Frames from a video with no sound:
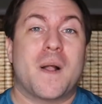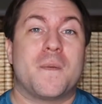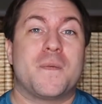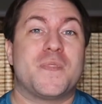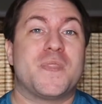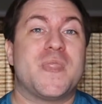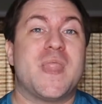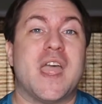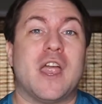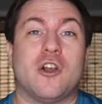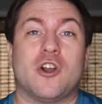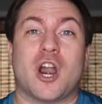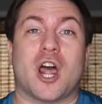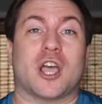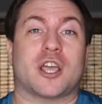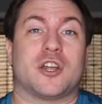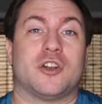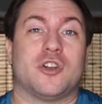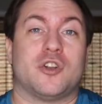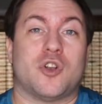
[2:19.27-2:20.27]
They're
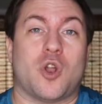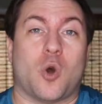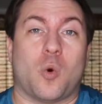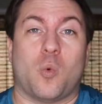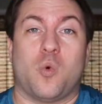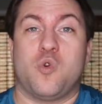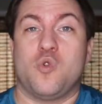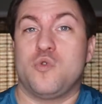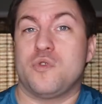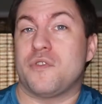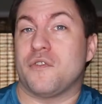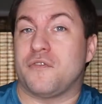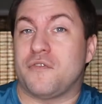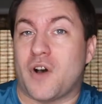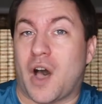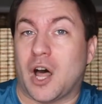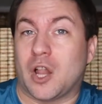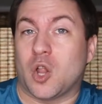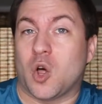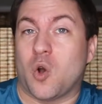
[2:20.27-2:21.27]
not going to know who to
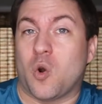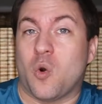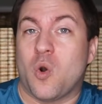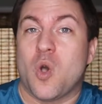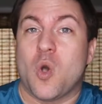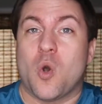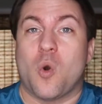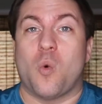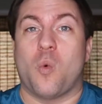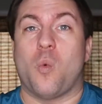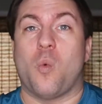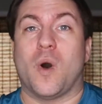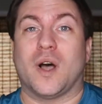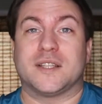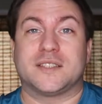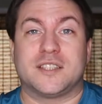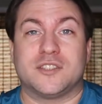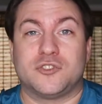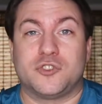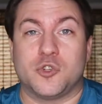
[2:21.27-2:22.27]
follow,
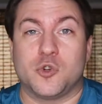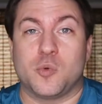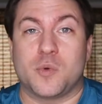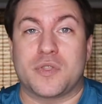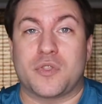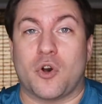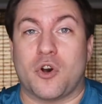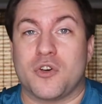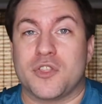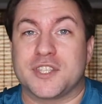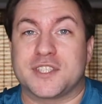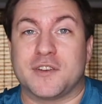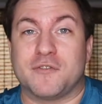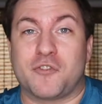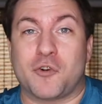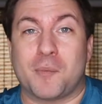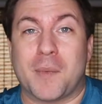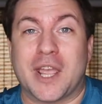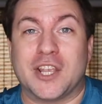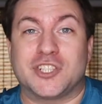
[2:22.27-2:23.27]
what to do with all this
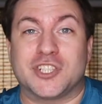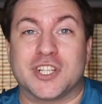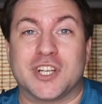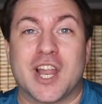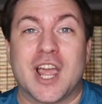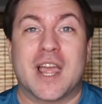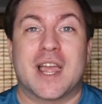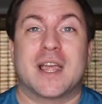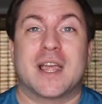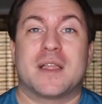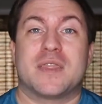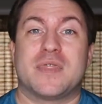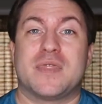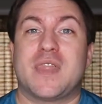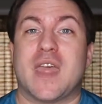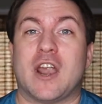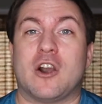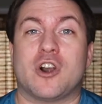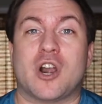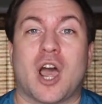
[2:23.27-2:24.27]
information.
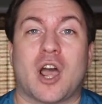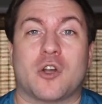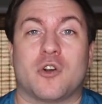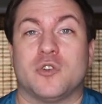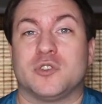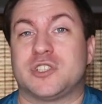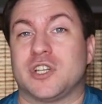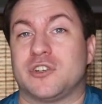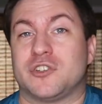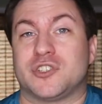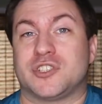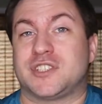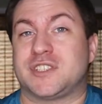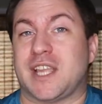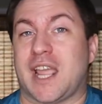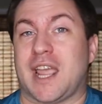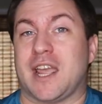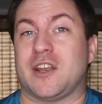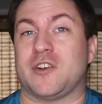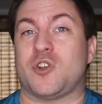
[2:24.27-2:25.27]
They're not going to
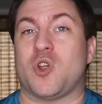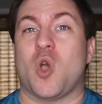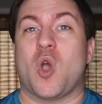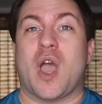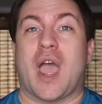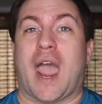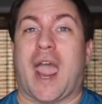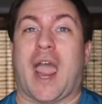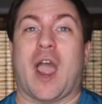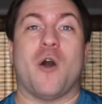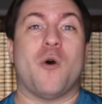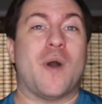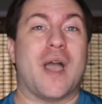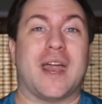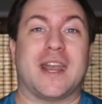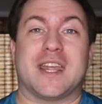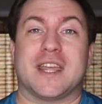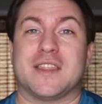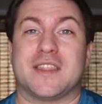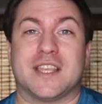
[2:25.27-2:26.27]
understand how
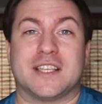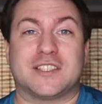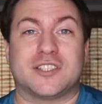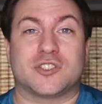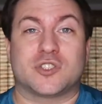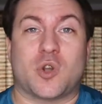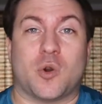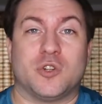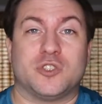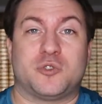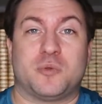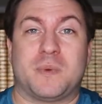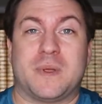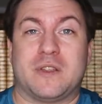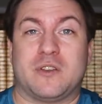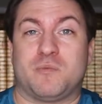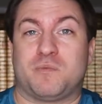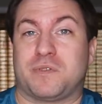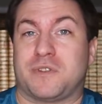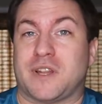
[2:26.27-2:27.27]
any of this is going to
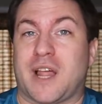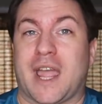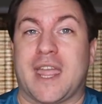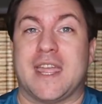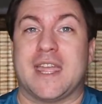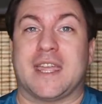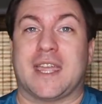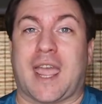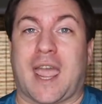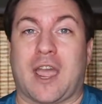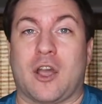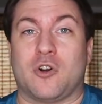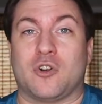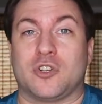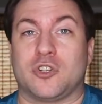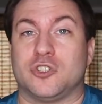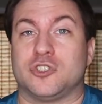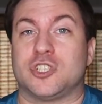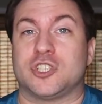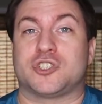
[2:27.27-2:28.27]
be playing out.
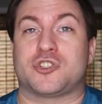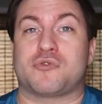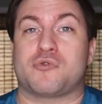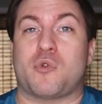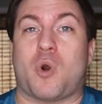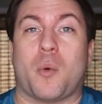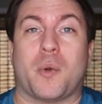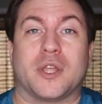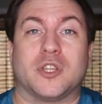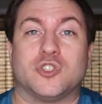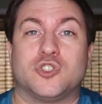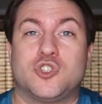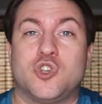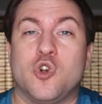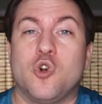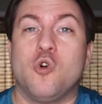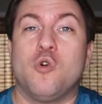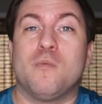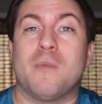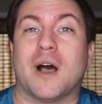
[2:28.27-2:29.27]
You're just throwing
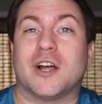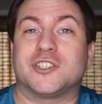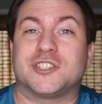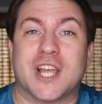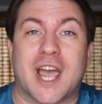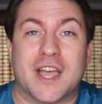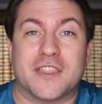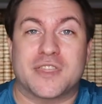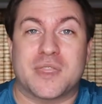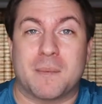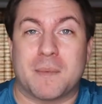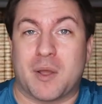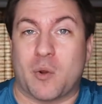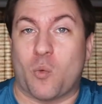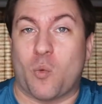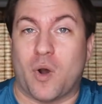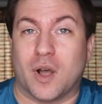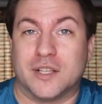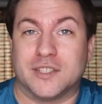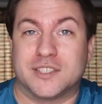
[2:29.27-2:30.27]
too much at them at
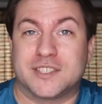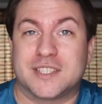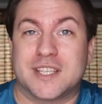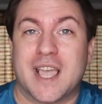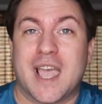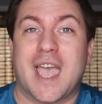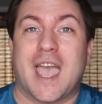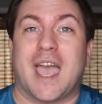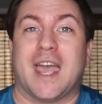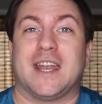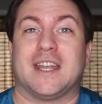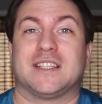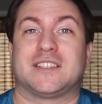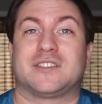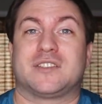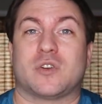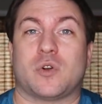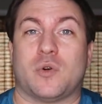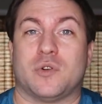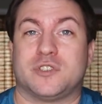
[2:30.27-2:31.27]
once, and it's
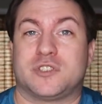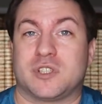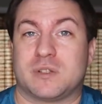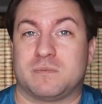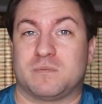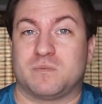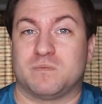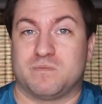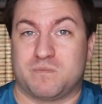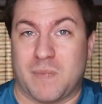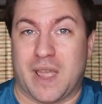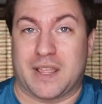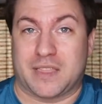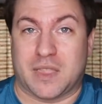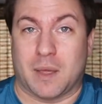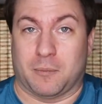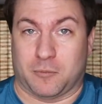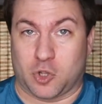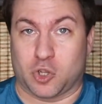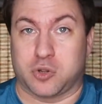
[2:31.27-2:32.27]
still going to make
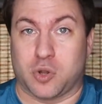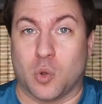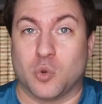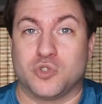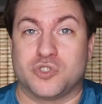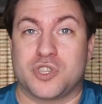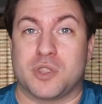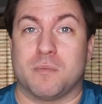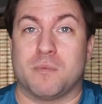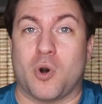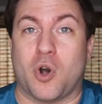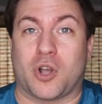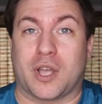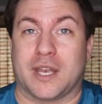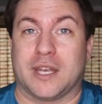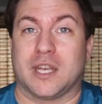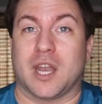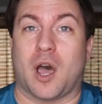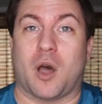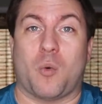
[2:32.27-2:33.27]
them close the book
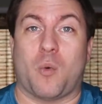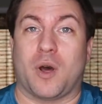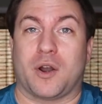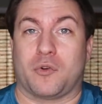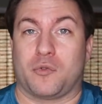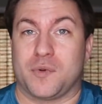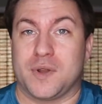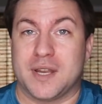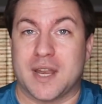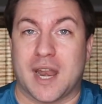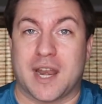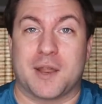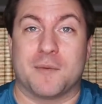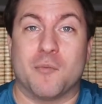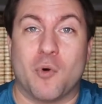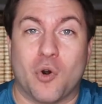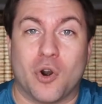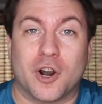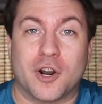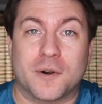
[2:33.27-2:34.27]
and not want to read
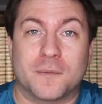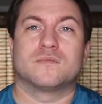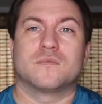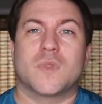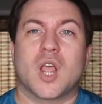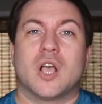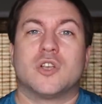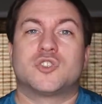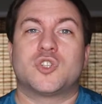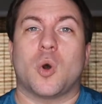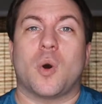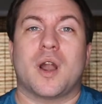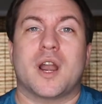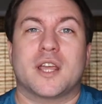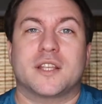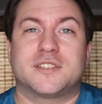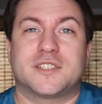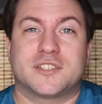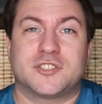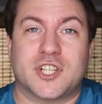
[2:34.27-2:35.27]
anymore. So what
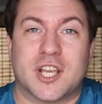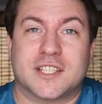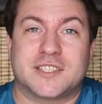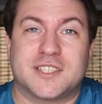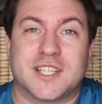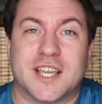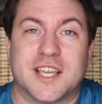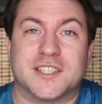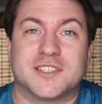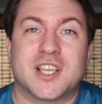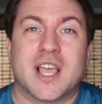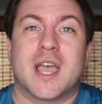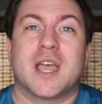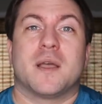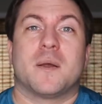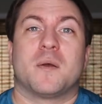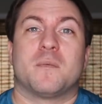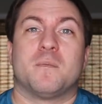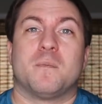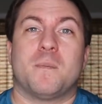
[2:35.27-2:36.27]
I suggest is
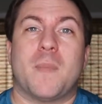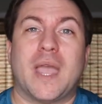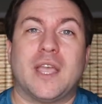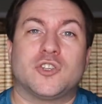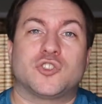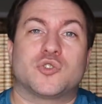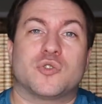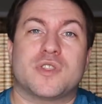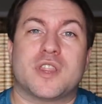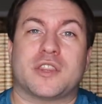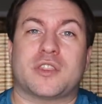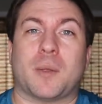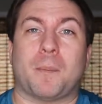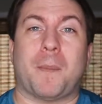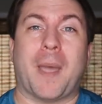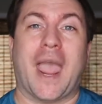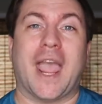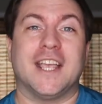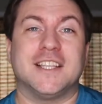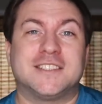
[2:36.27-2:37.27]
make sure that the
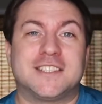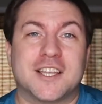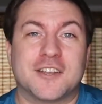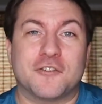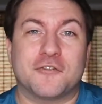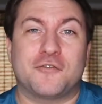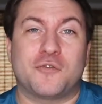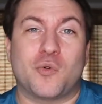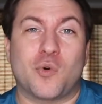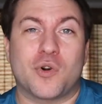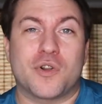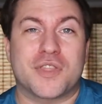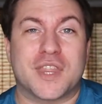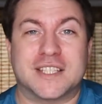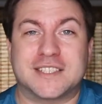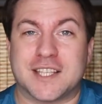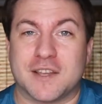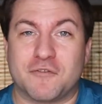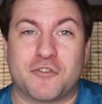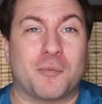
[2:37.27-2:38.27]
pacing for
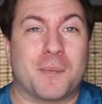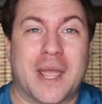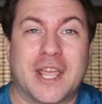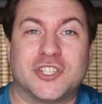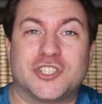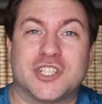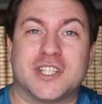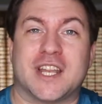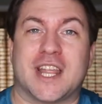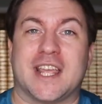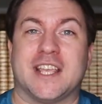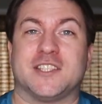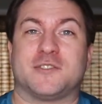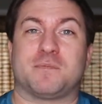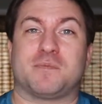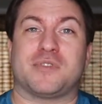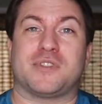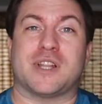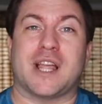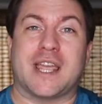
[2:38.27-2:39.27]
this information is
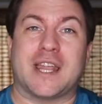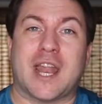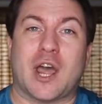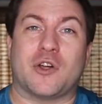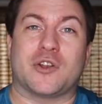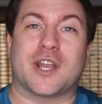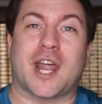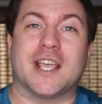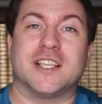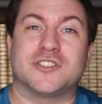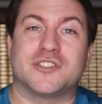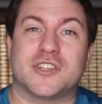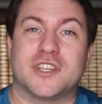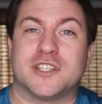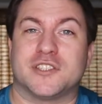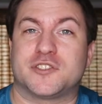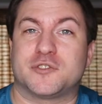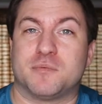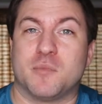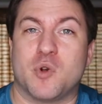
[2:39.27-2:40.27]
played out nicely
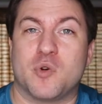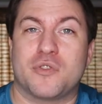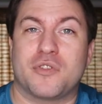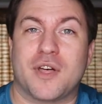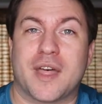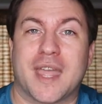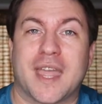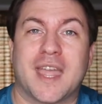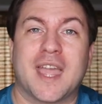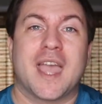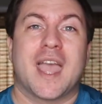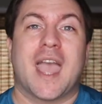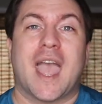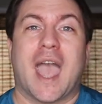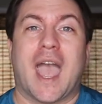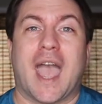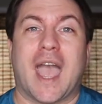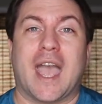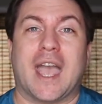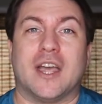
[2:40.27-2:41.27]
and smoothly,
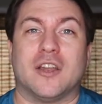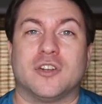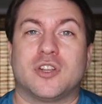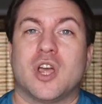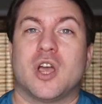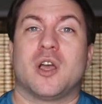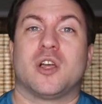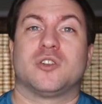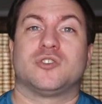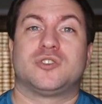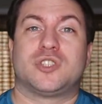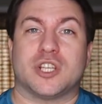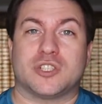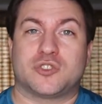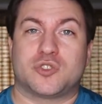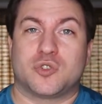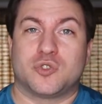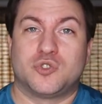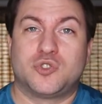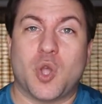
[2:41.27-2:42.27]
and
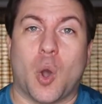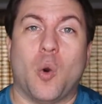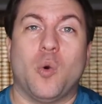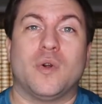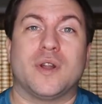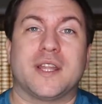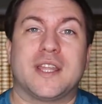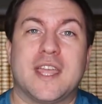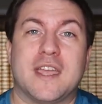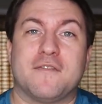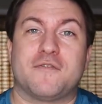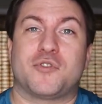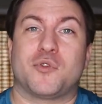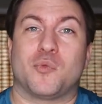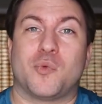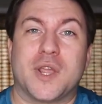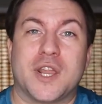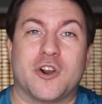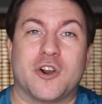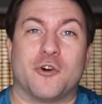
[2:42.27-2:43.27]
just don't give the
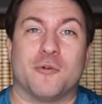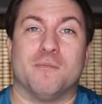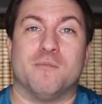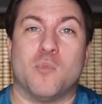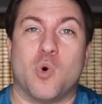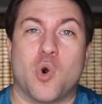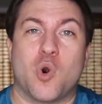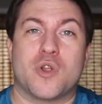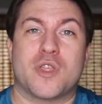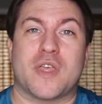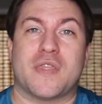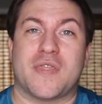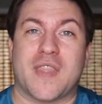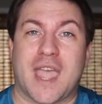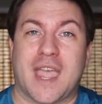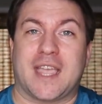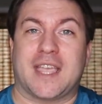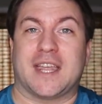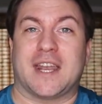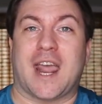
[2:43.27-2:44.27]
reader more than
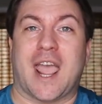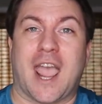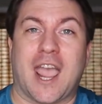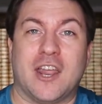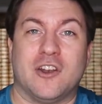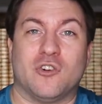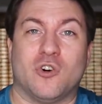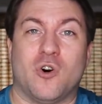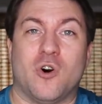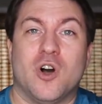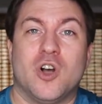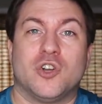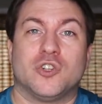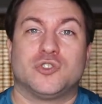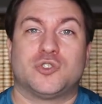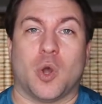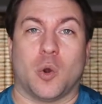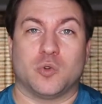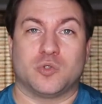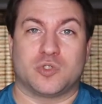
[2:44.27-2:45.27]
they can handle.
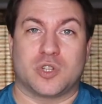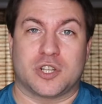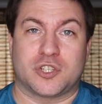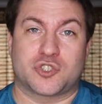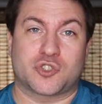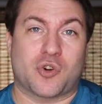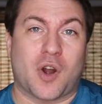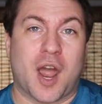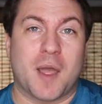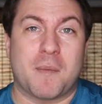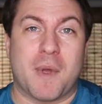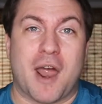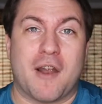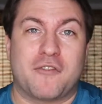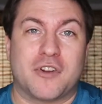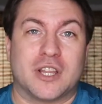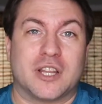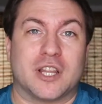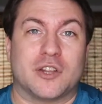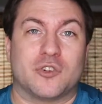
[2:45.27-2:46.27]
Don't describe
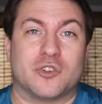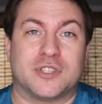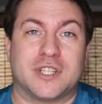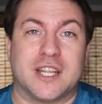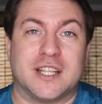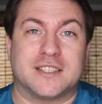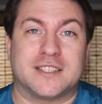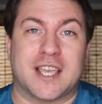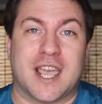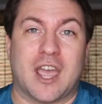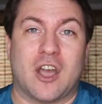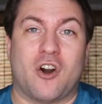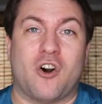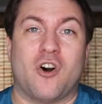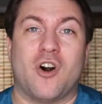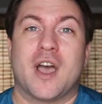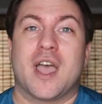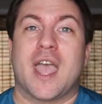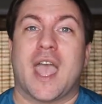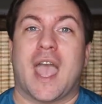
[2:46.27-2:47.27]
every little detail,
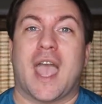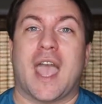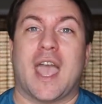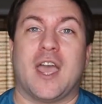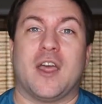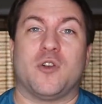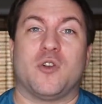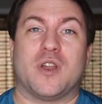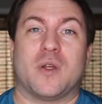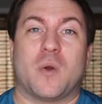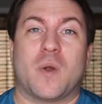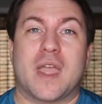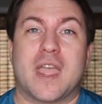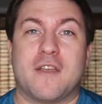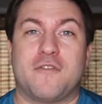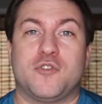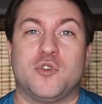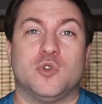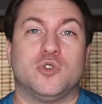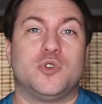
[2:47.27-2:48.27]
and
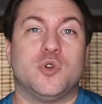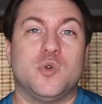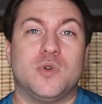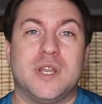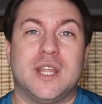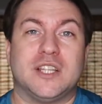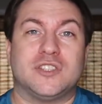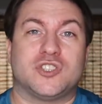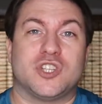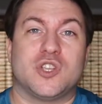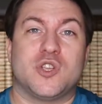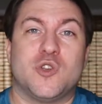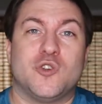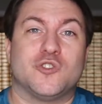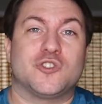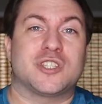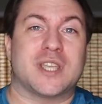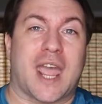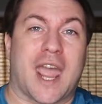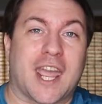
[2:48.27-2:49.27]
if you do need to
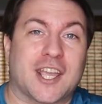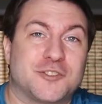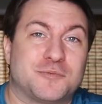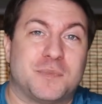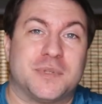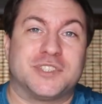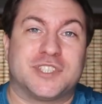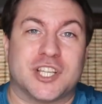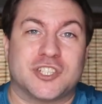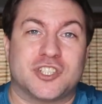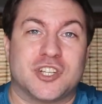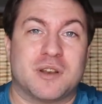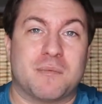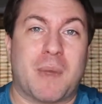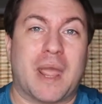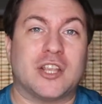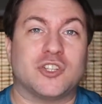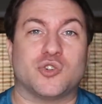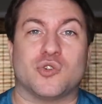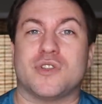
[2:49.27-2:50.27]
use exposition,
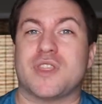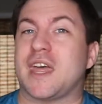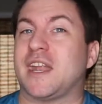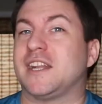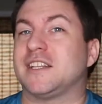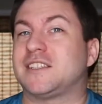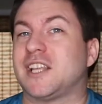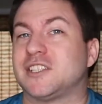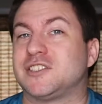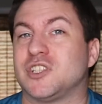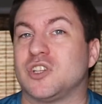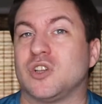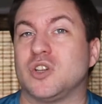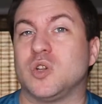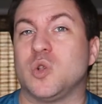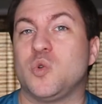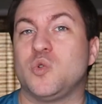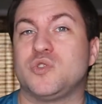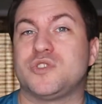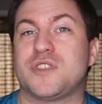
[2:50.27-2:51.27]
make sure that it doesn't
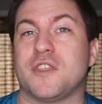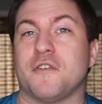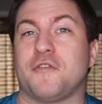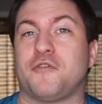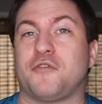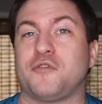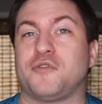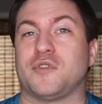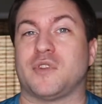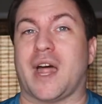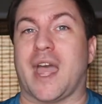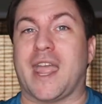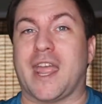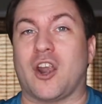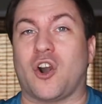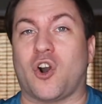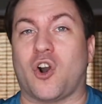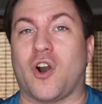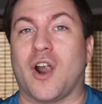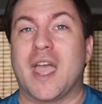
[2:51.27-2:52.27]
lose the
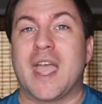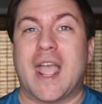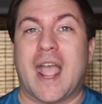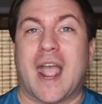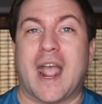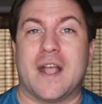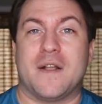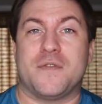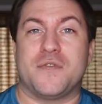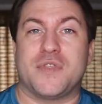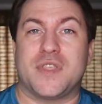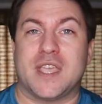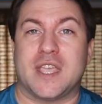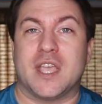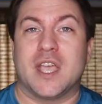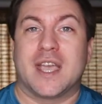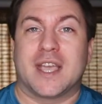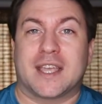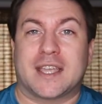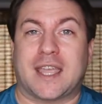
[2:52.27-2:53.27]
flair and the
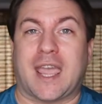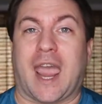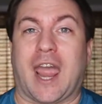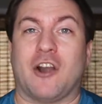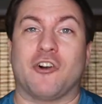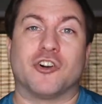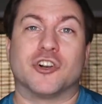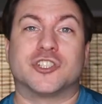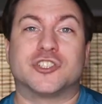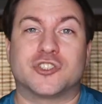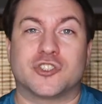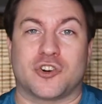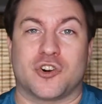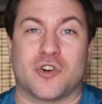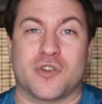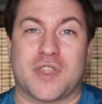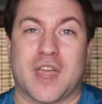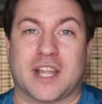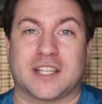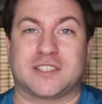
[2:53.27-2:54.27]

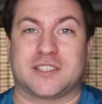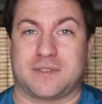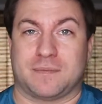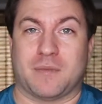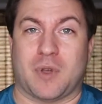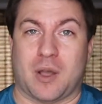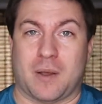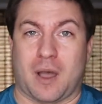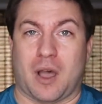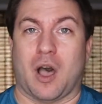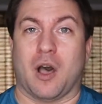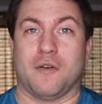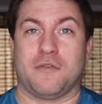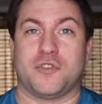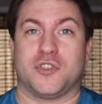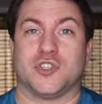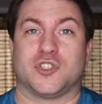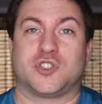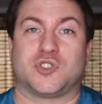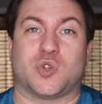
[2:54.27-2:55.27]
character that's of
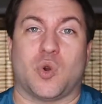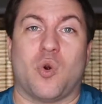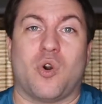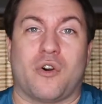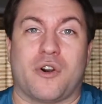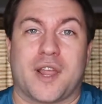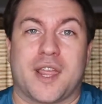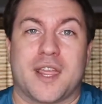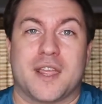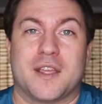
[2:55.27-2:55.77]
the story.